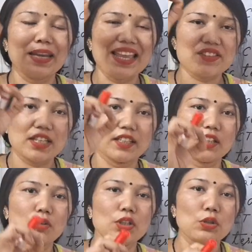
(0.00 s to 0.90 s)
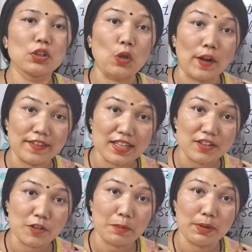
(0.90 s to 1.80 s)
placed into the thoracic
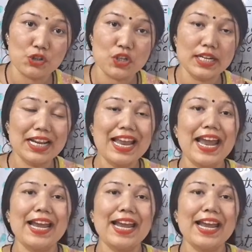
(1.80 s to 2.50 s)
region of the patient,